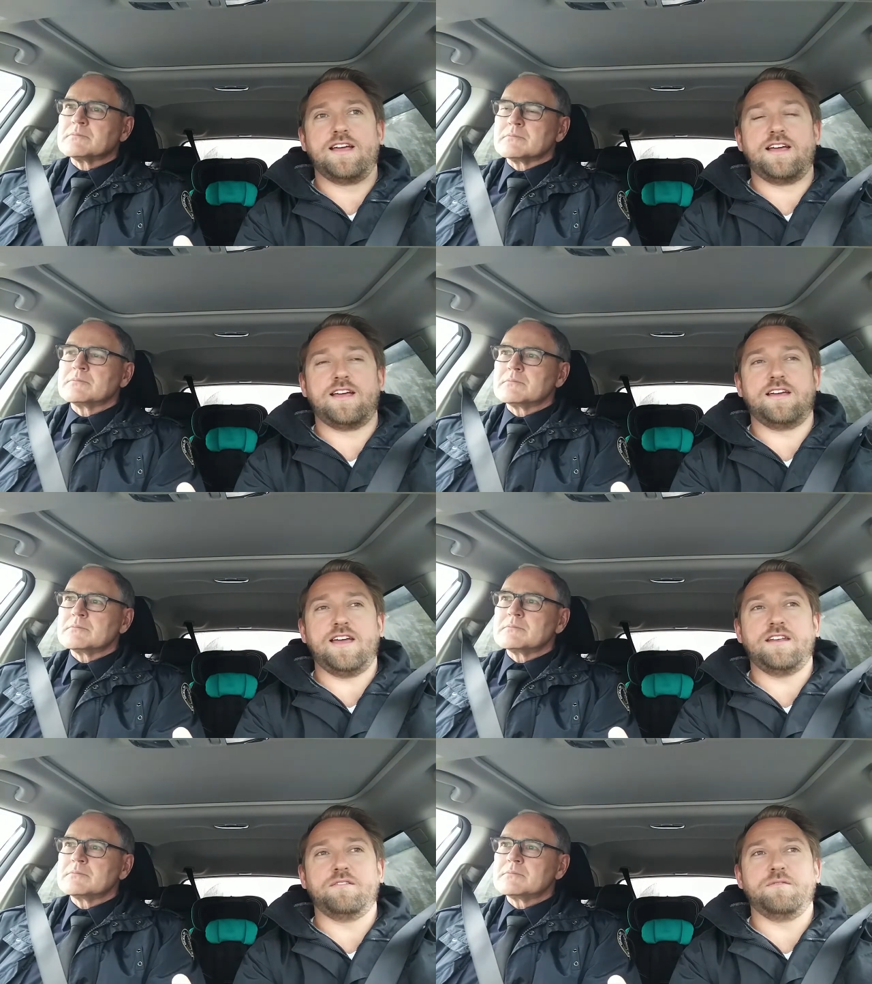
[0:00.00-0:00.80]

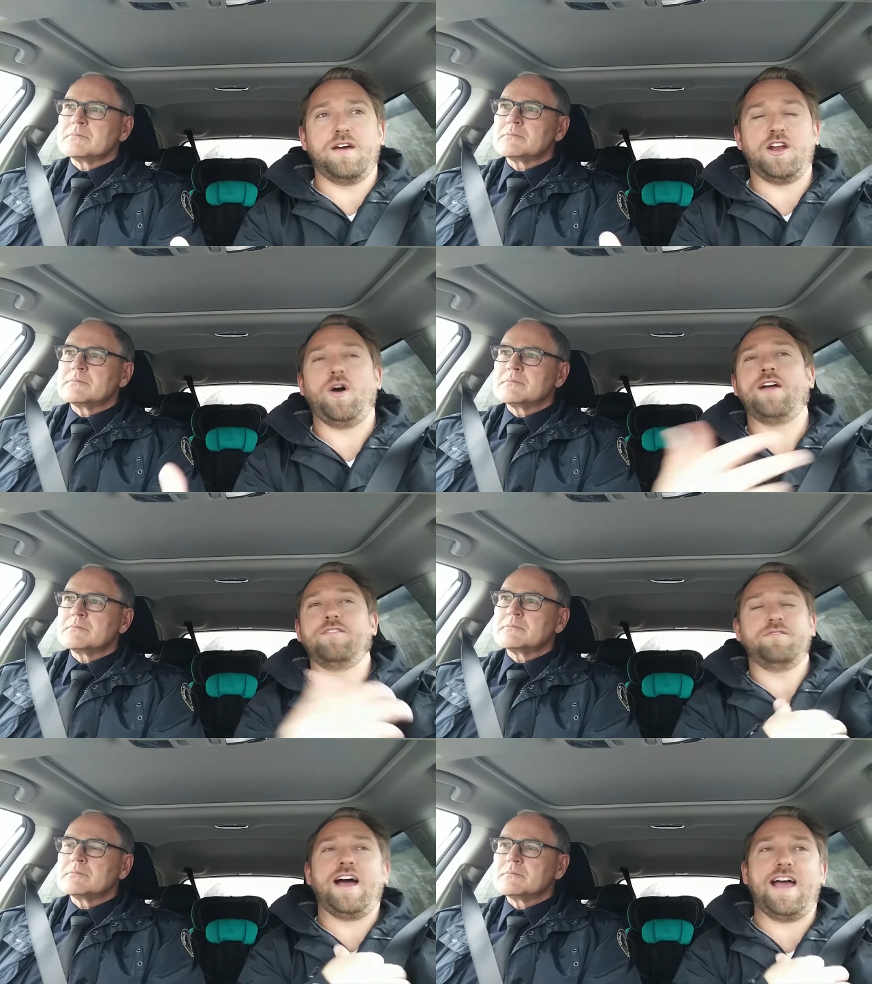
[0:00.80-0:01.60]
Speaker 1: And, and I, know,
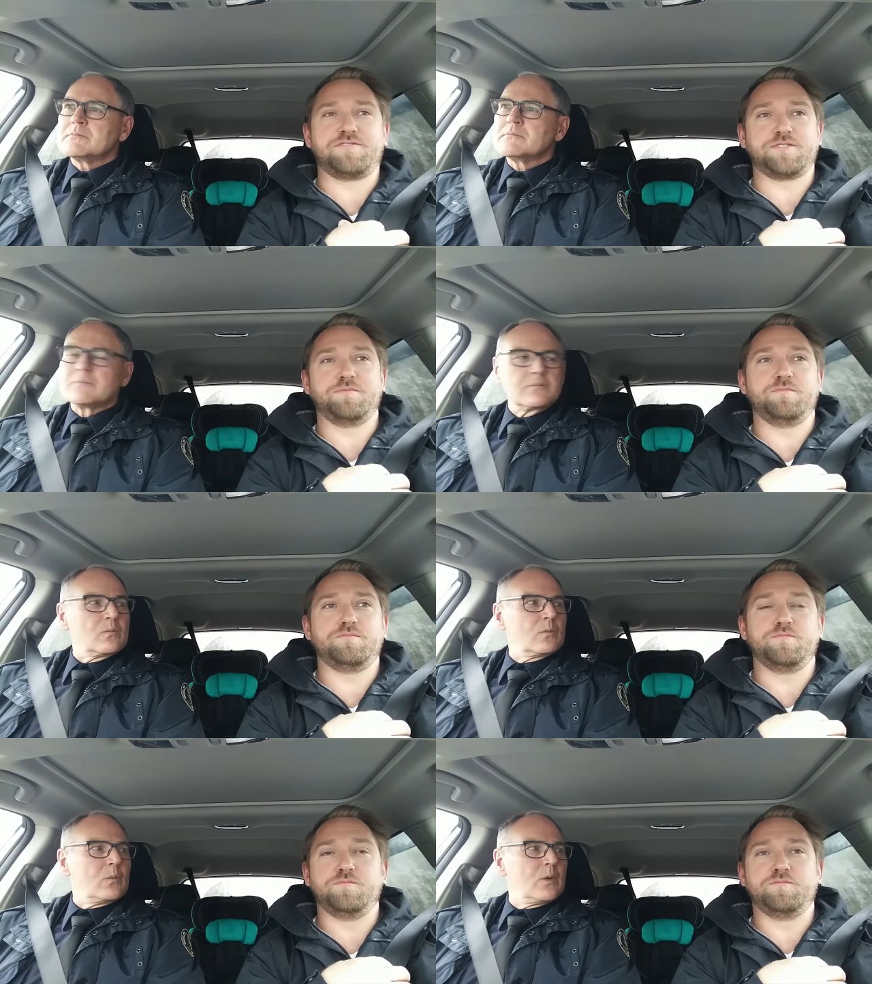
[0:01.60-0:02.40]
I've, I have
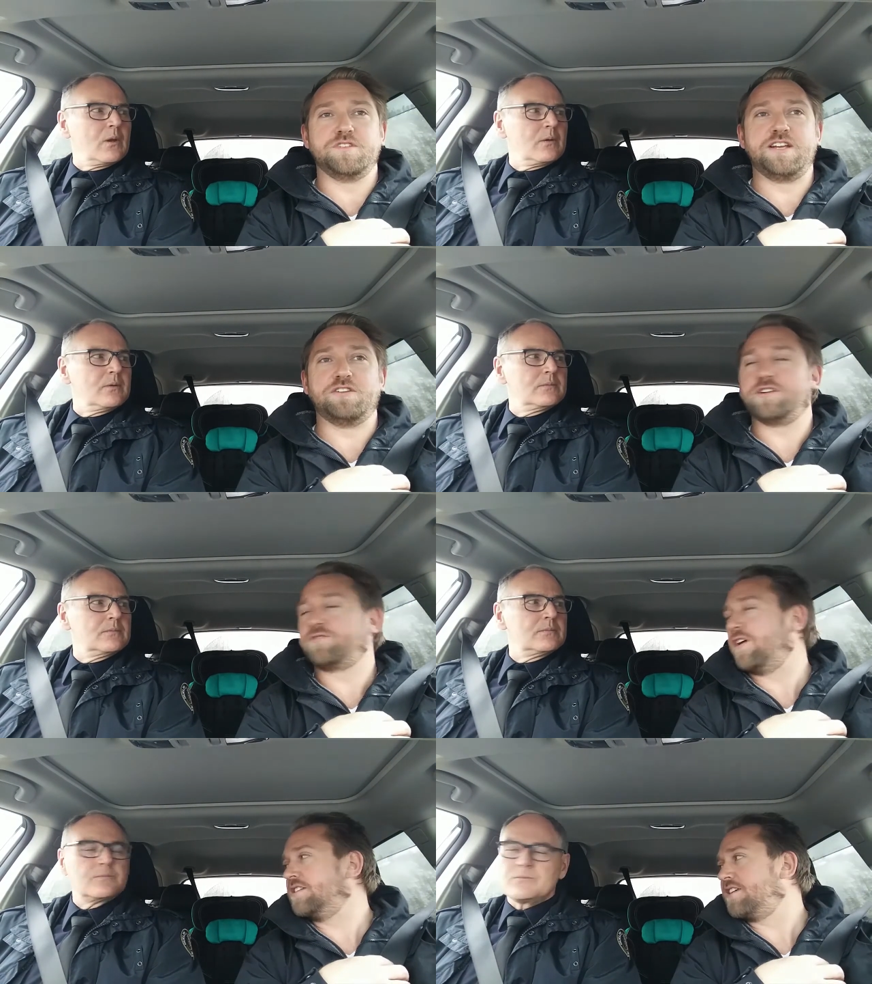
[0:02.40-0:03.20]
some near
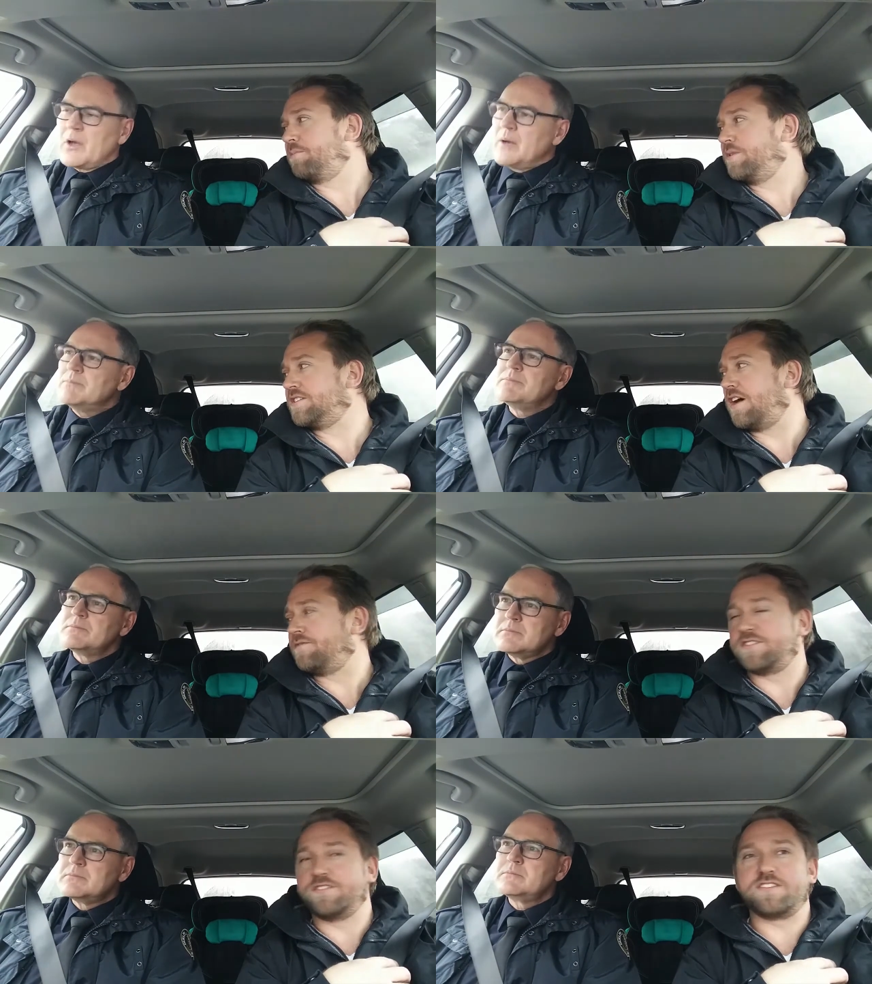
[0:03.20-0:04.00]
dear friends that are police
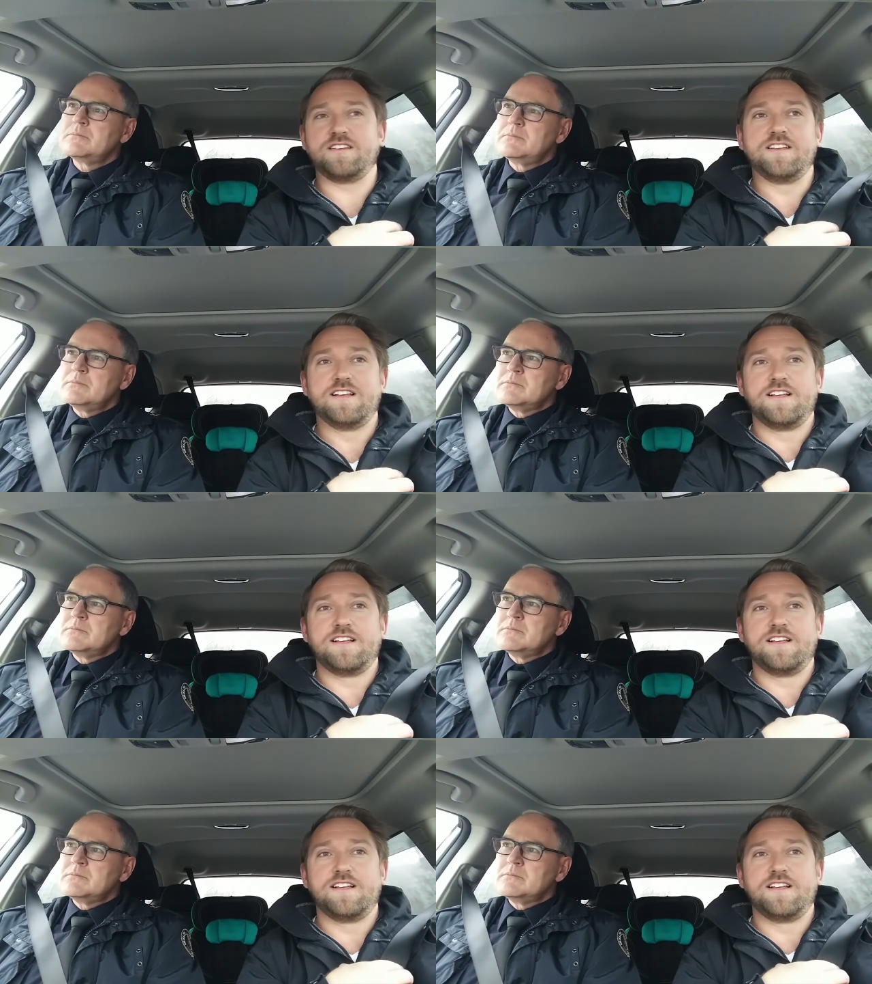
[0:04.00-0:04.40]
officers, and